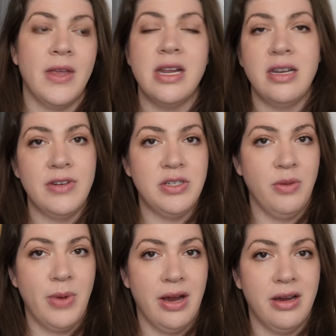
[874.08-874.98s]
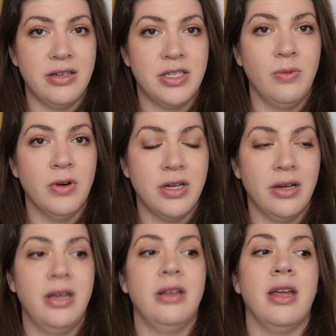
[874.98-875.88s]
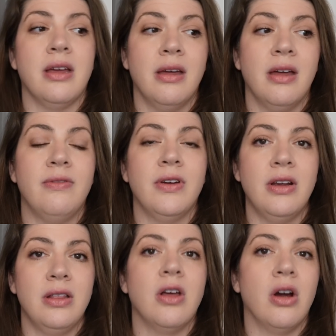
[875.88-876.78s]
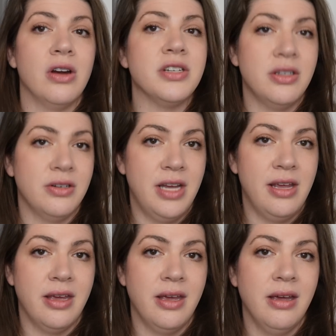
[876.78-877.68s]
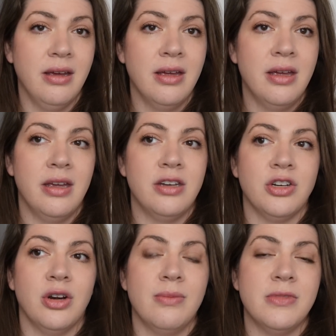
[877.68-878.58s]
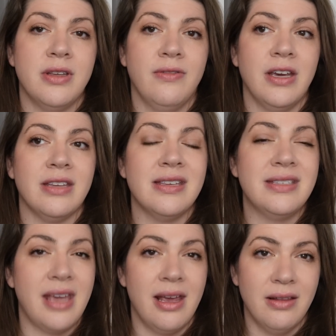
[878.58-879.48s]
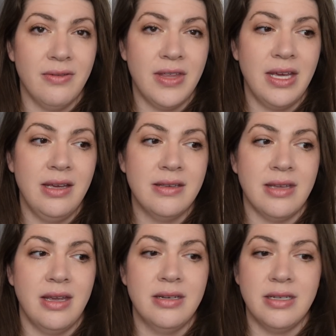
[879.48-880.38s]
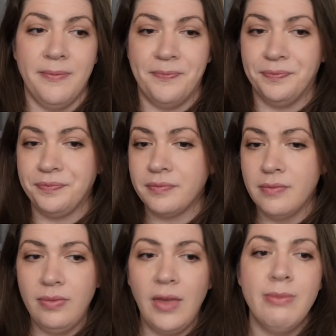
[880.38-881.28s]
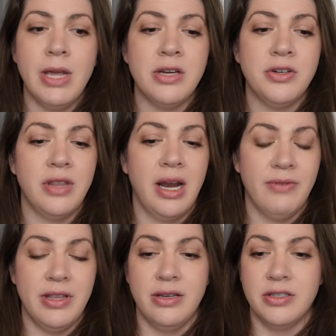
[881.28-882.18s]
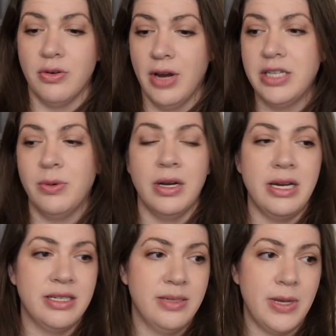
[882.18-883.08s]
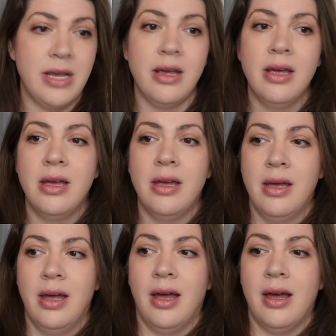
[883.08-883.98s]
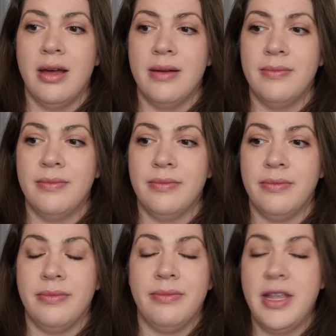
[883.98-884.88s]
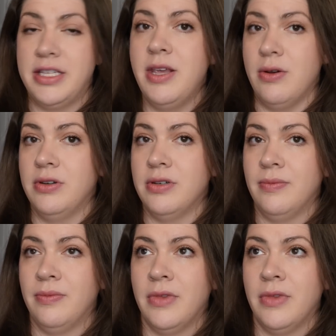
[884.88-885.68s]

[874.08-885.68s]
individually packaged. So we're talking like a very large undertaking in terms of like the scale of things and making sure that everything is correct where it needs to be. It's huge.